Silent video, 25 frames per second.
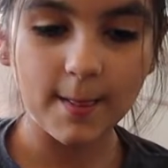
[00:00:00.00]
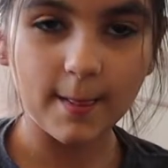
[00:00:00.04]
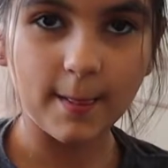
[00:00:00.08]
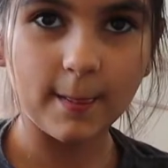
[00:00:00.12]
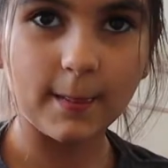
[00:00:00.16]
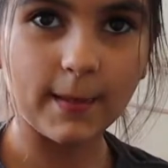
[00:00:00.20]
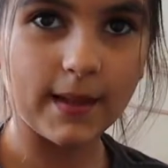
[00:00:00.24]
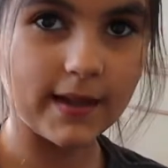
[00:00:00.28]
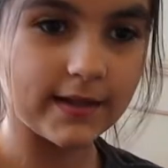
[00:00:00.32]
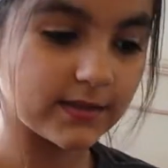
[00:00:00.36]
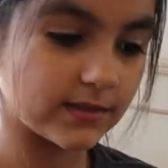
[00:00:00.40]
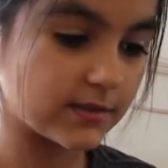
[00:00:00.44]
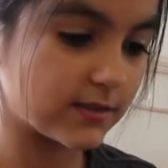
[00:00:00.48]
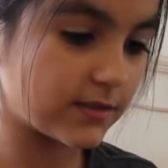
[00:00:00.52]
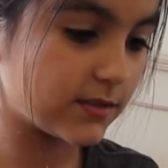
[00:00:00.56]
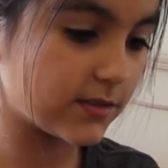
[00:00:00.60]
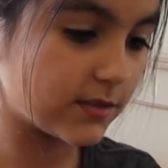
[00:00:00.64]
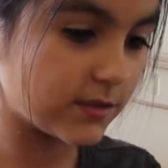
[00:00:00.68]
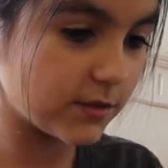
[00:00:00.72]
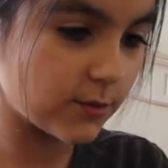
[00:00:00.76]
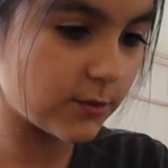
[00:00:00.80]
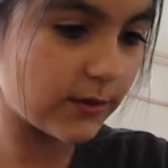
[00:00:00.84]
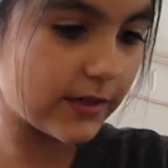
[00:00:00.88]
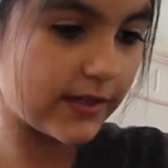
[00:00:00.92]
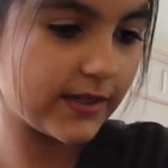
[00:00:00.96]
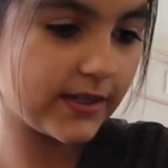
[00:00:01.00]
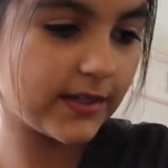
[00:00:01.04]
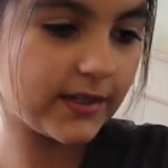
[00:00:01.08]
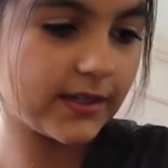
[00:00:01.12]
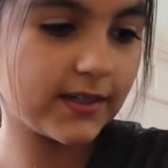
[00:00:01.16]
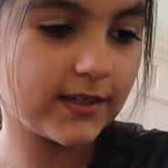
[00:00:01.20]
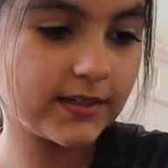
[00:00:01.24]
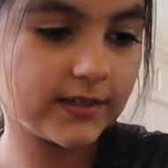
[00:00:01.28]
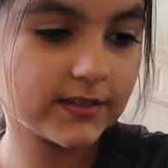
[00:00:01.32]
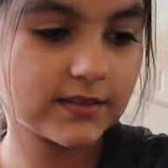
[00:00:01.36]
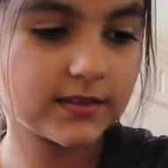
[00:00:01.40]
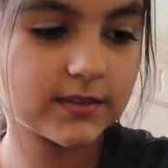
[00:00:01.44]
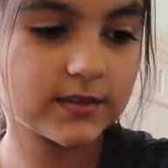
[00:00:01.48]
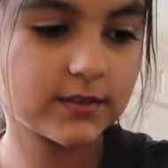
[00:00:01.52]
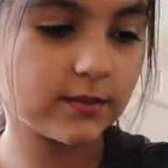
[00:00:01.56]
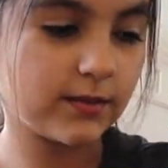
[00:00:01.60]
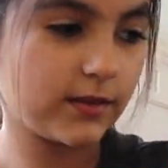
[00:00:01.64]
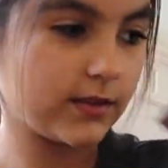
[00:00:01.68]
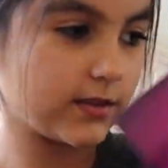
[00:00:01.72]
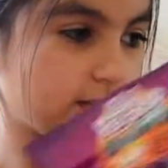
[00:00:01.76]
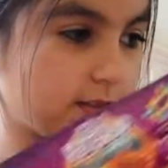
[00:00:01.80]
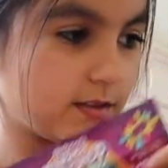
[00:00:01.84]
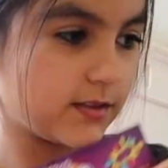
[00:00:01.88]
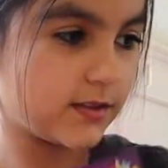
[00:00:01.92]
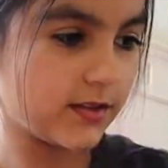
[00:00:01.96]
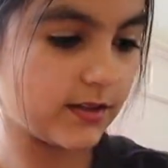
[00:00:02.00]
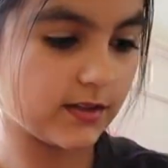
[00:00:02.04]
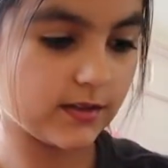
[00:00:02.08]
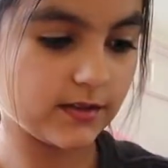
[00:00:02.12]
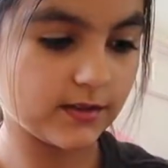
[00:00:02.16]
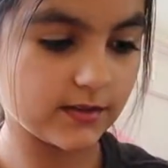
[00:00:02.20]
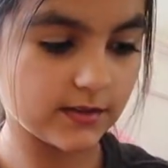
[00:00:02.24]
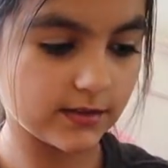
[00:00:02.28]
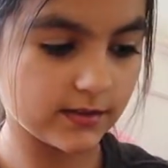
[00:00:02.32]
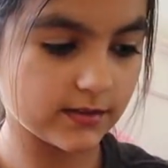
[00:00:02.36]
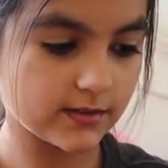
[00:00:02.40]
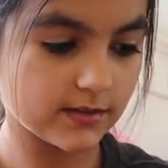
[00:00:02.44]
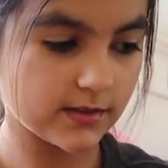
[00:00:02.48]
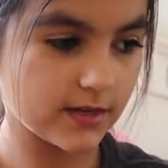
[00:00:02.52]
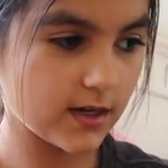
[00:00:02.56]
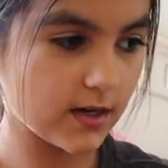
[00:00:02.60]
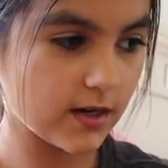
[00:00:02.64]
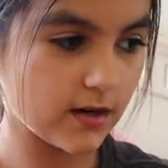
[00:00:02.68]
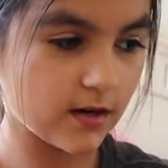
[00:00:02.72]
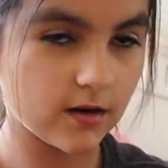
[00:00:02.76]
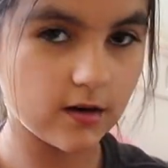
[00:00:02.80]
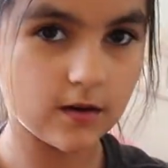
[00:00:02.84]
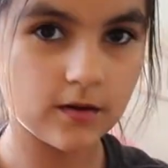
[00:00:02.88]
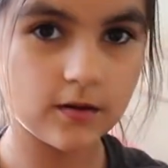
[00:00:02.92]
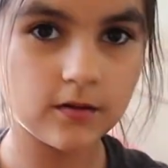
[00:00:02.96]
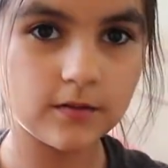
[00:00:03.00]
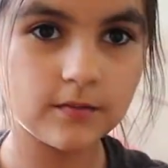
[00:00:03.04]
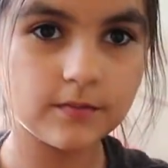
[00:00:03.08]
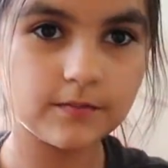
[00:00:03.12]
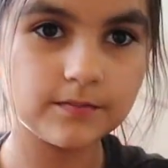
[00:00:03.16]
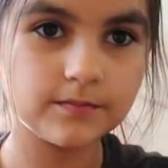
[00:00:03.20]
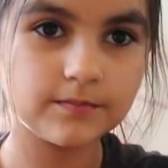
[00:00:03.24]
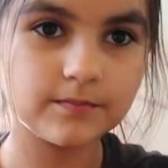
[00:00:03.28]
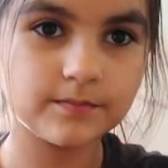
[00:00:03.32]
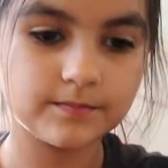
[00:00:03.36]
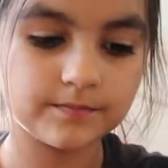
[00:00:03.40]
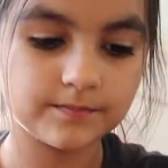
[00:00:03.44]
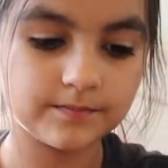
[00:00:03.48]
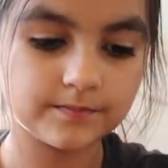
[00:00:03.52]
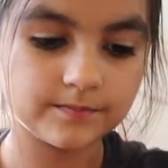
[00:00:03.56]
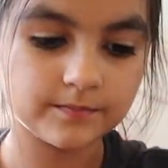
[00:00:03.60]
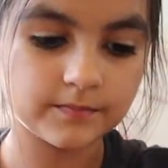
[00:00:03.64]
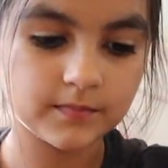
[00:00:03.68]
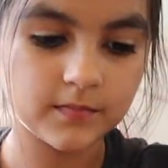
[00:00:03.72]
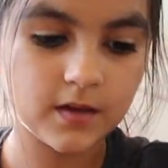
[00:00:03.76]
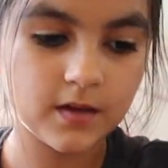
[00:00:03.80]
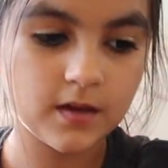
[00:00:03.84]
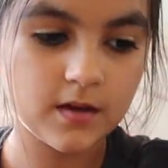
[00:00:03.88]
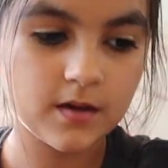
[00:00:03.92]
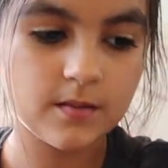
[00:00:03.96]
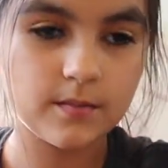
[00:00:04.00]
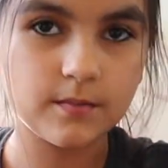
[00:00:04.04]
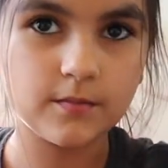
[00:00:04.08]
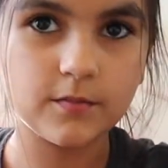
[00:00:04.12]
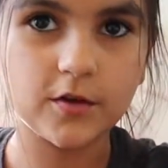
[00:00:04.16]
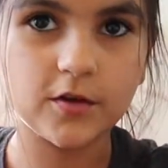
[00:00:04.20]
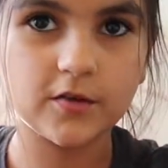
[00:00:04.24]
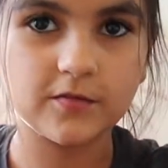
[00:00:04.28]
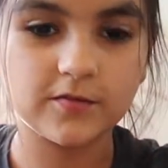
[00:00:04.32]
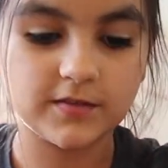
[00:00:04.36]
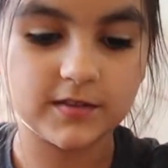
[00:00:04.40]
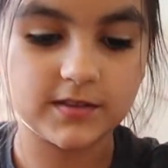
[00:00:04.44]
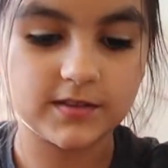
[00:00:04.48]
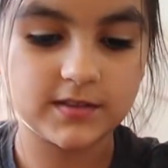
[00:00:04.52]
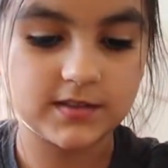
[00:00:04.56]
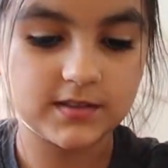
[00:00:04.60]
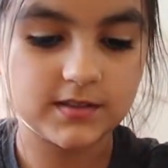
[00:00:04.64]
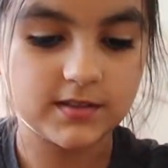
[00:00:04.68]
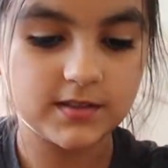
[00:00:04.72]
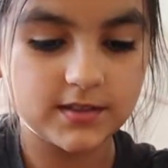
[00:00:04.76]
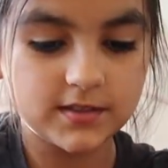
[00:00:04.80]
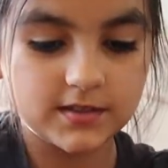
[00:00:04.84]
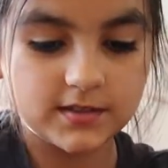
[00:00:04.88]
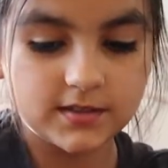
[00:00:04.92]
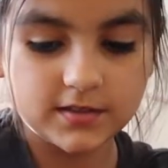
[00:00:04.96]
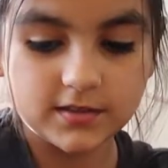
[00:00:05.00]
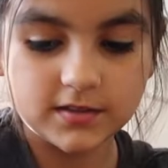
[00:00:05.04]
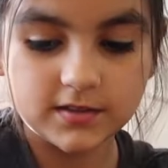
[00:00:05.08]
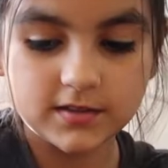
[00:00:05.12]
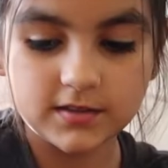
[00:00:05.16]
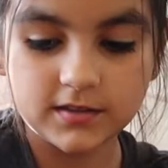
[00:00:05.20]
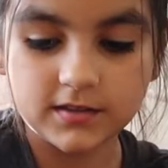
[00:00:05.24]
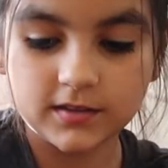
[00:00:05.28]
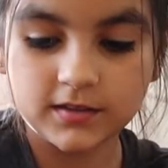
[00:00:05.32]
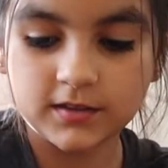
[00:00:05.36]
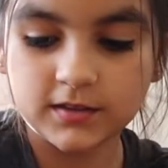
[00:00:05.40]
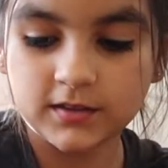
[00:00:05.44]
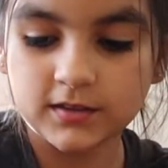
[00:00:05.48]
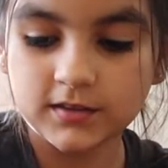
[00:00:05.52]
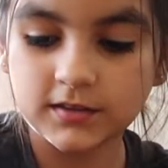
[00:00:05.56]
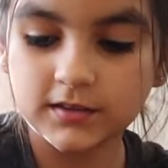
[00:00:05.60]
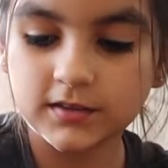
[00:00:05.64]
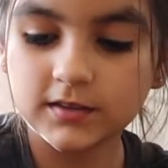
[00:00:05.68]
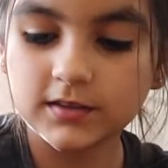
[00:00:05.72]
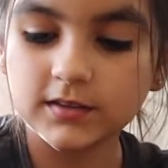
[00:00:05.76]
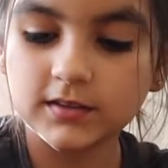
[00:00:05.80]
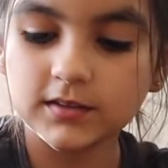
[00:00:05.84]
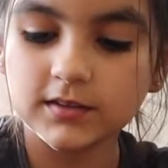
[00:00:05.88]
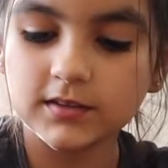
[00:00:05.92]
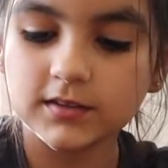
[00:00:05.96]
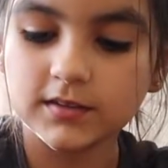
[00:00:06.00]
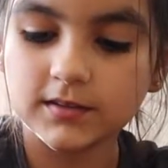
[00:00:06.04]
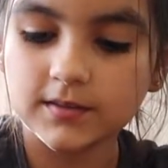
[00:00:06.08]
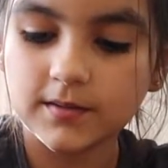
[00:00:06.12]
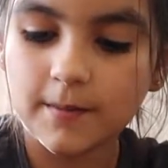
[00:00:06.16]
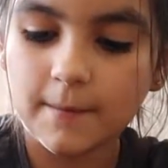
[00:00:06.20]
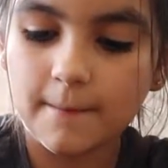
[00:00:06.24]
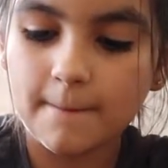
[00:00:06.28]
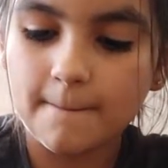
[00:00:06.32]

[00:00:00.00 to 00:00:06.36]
Let's do it. Let's get this out. Move the scissors.